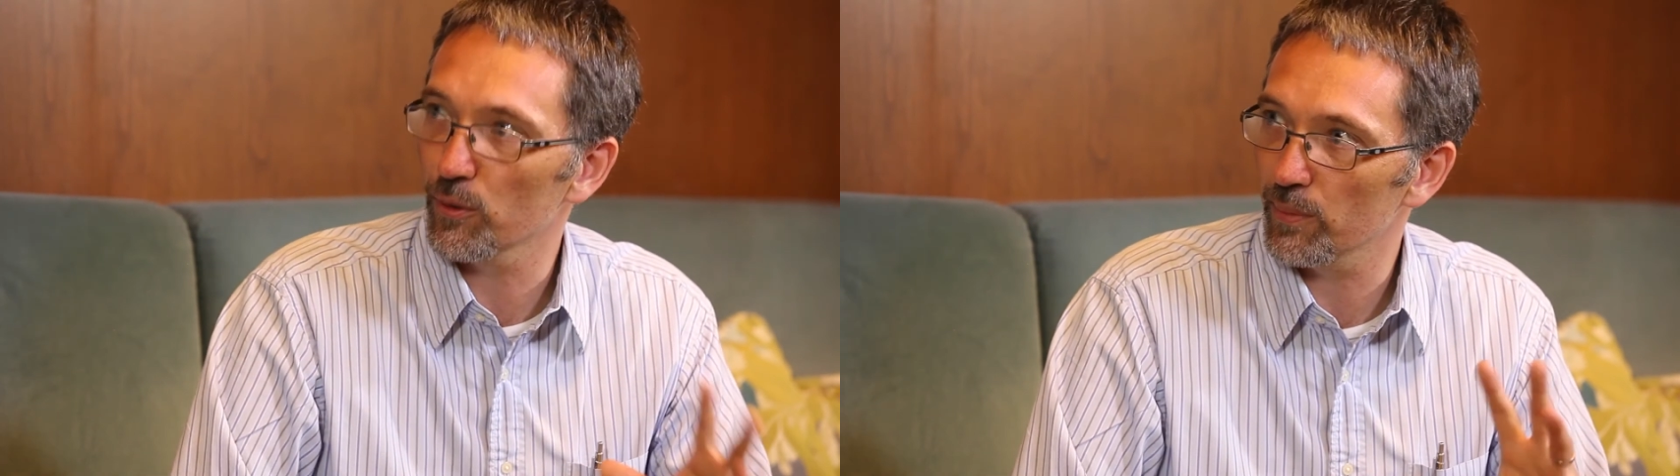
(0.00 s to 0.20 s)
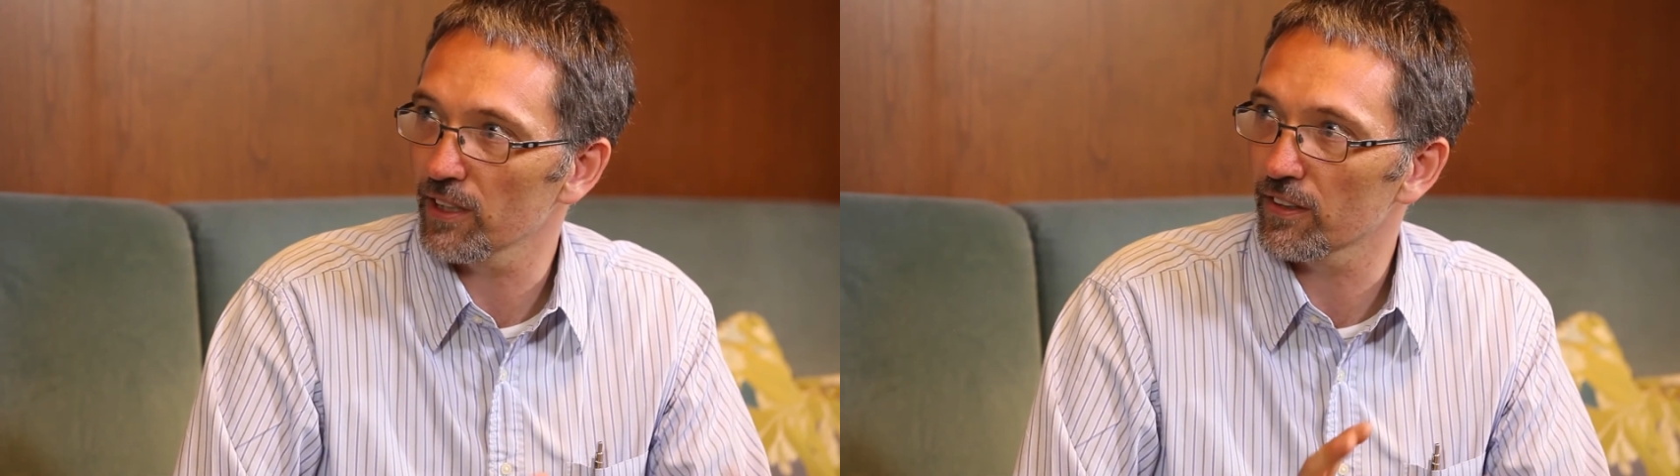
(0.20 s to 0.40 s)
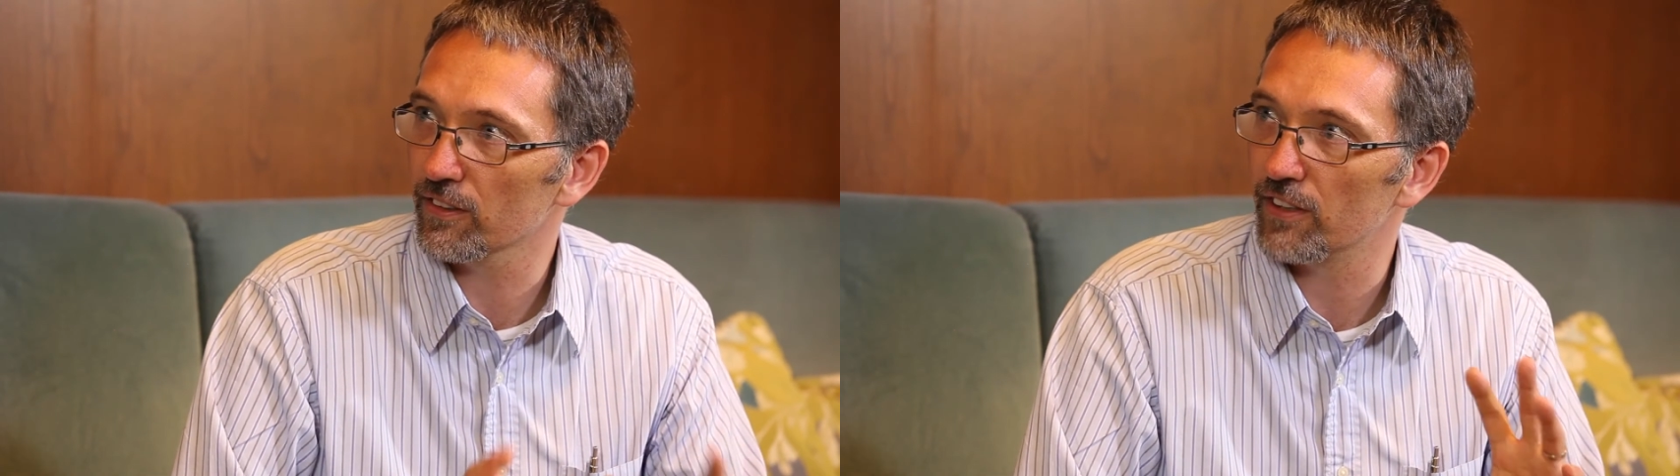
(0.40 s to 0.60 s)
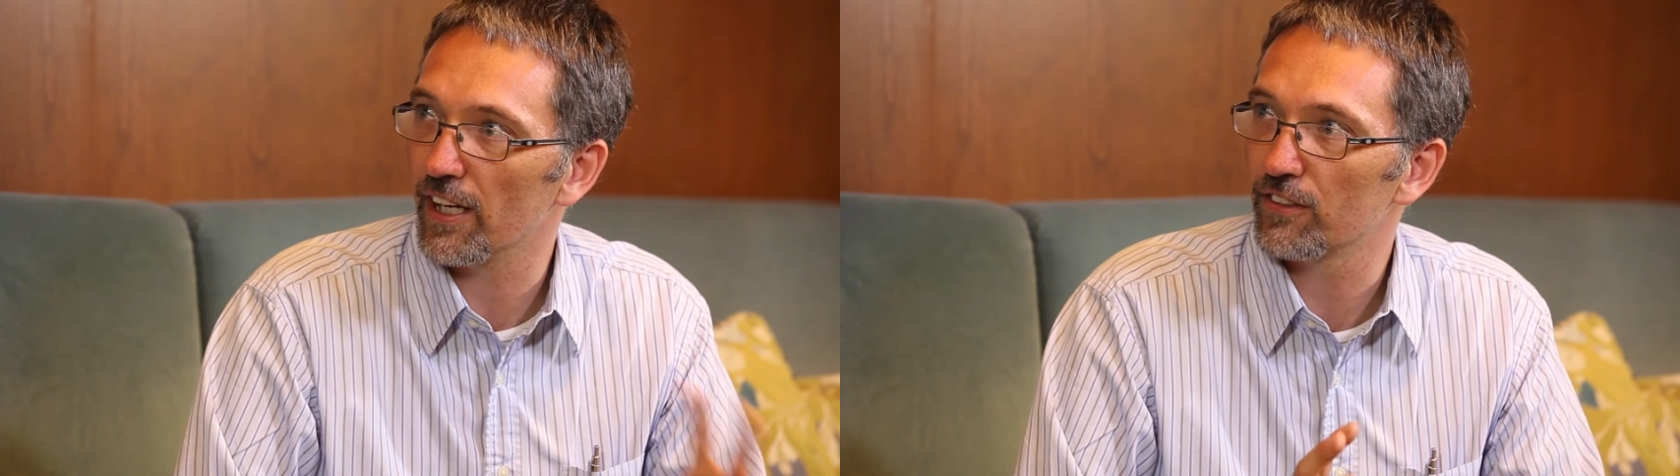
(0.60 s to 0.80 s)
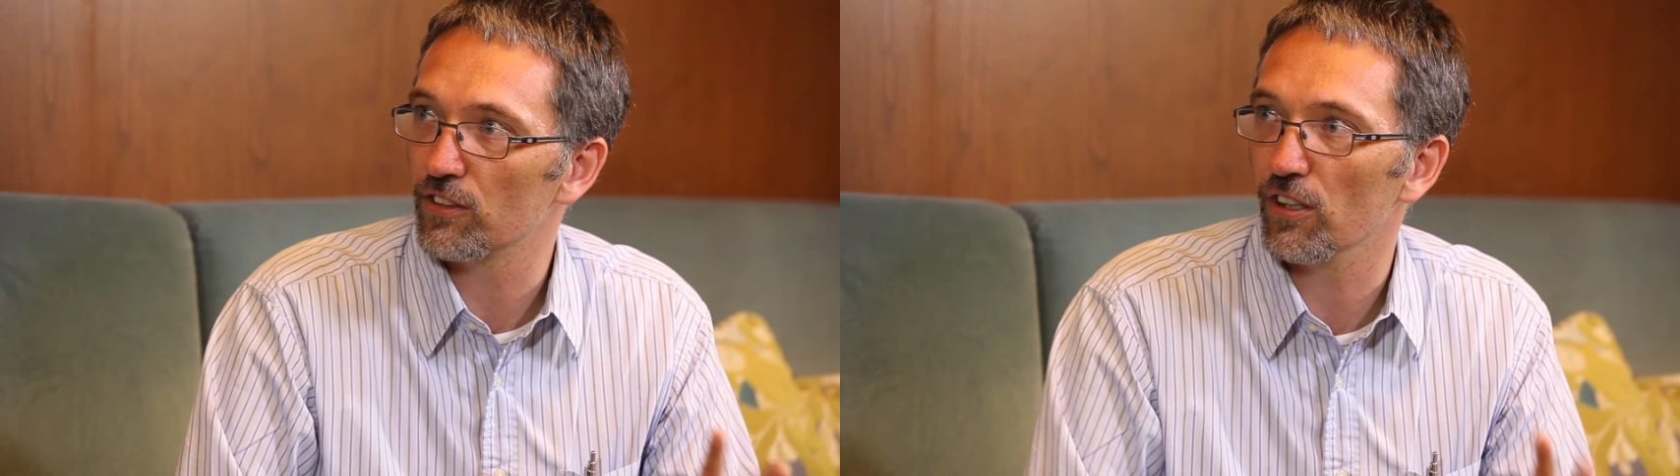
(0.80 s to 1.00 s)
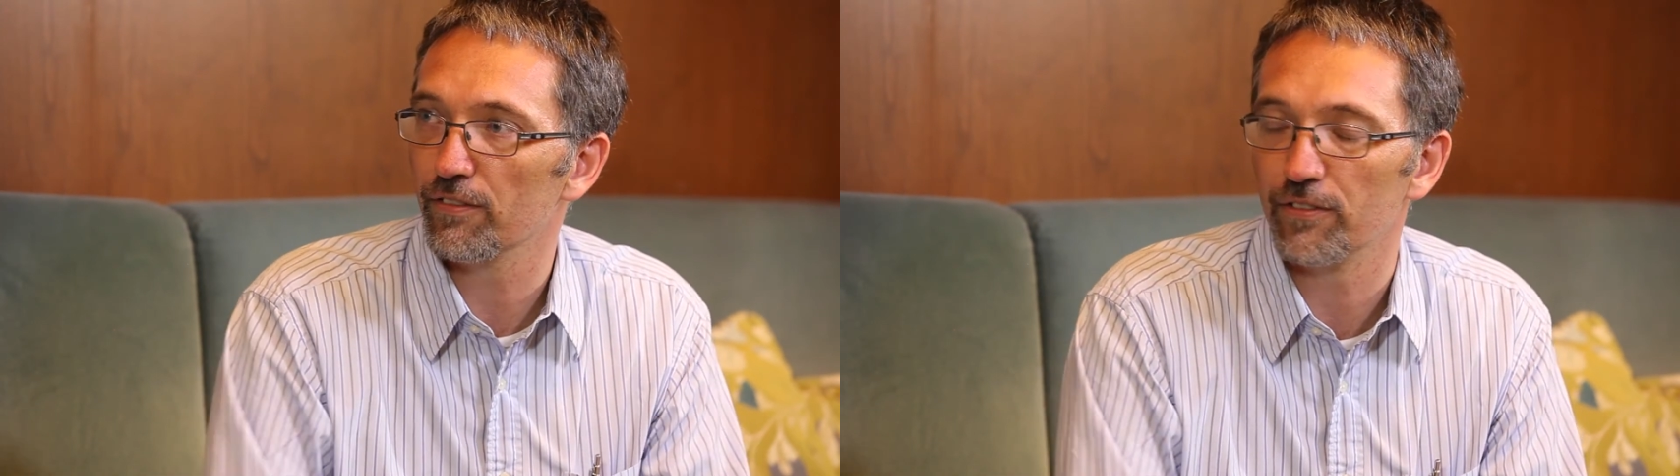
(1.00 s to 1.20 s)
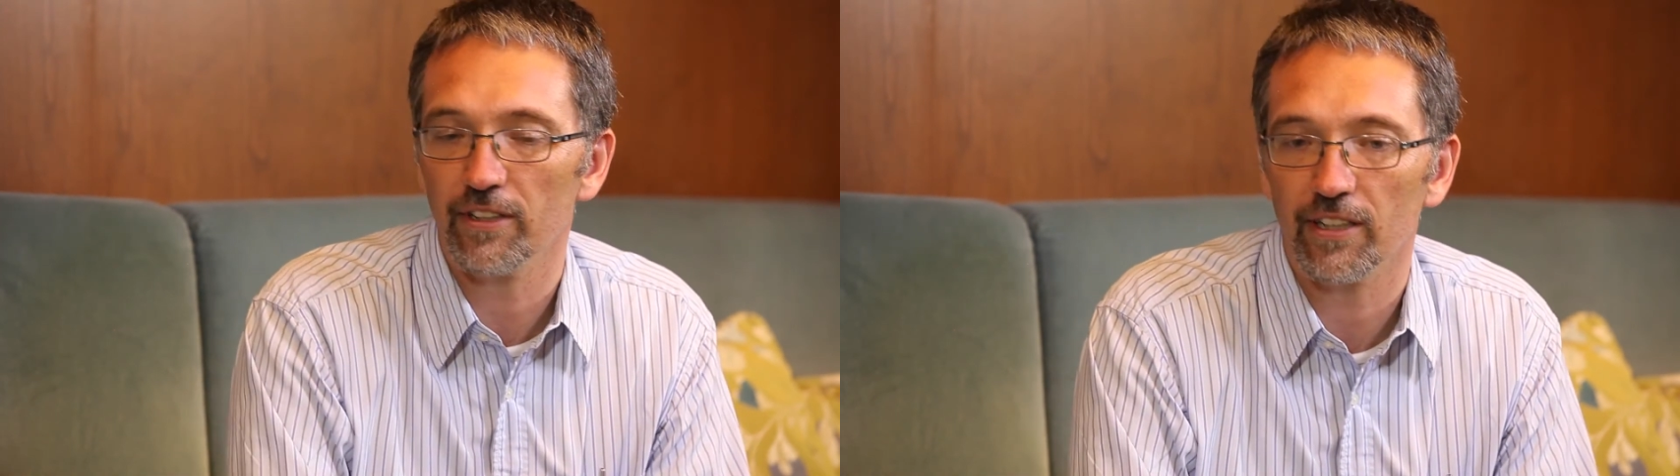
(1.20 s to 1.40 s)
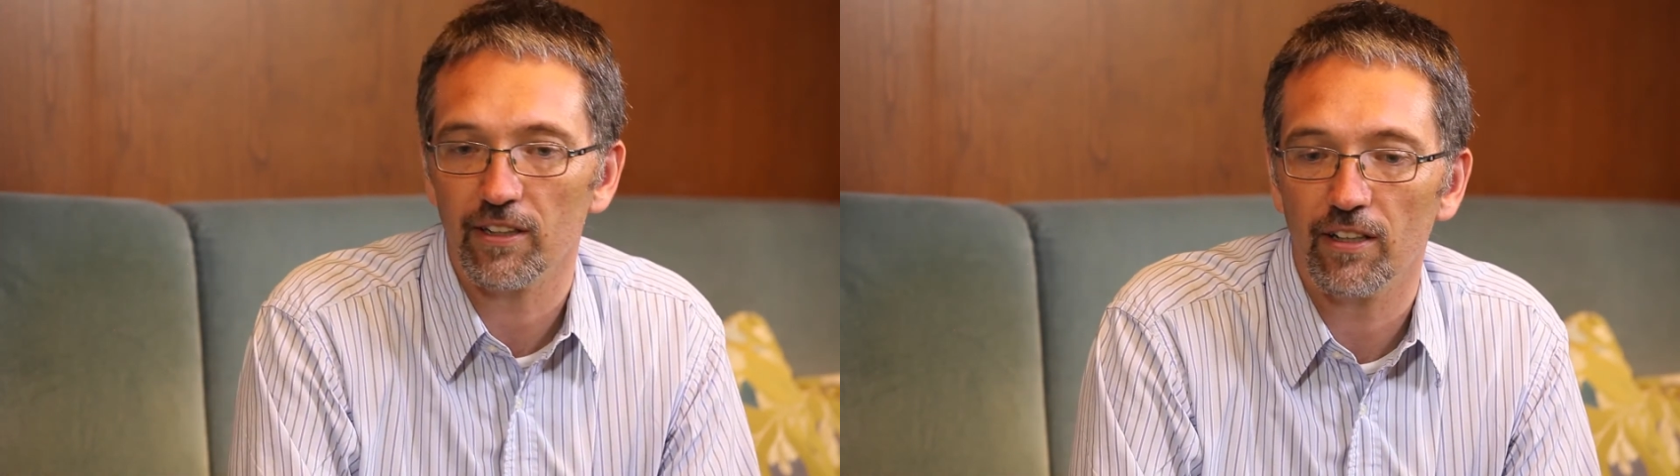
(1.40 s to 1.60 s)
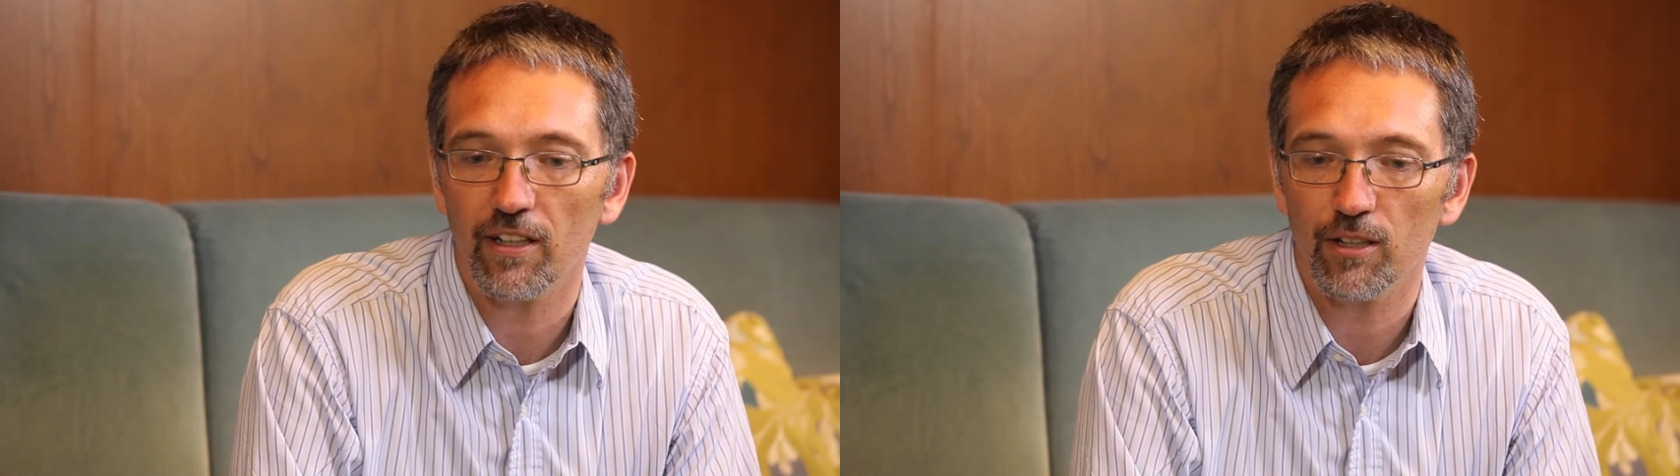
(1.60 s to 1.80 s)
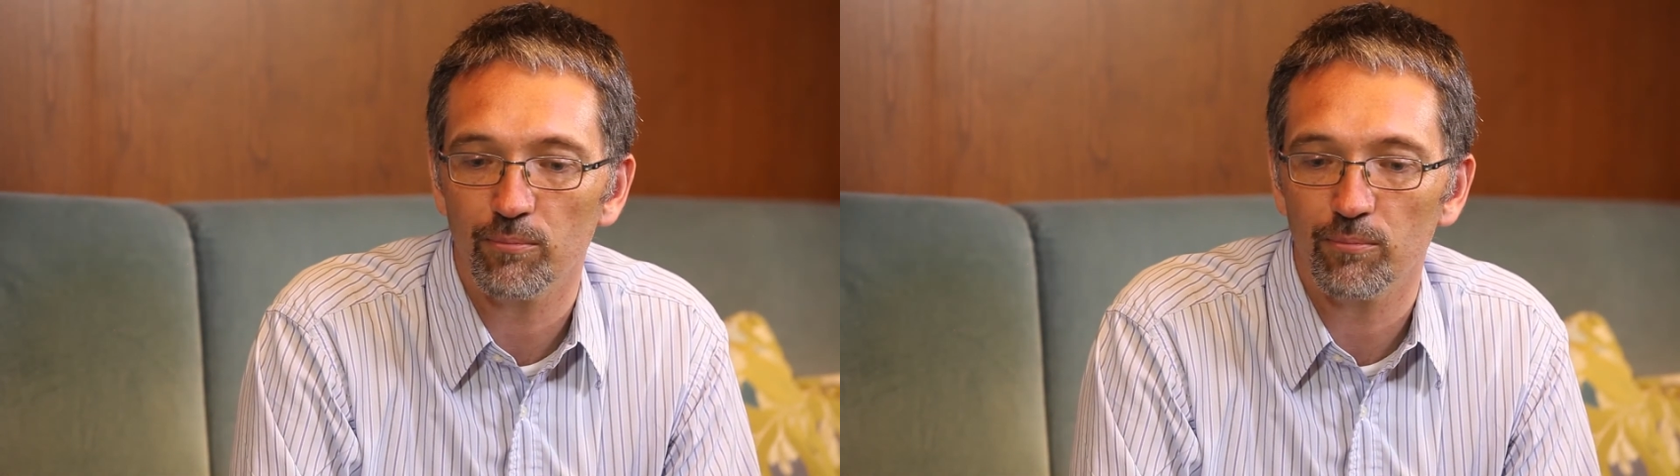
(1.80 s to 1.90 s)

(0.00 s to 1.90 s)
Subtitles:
to be a SaaS offering.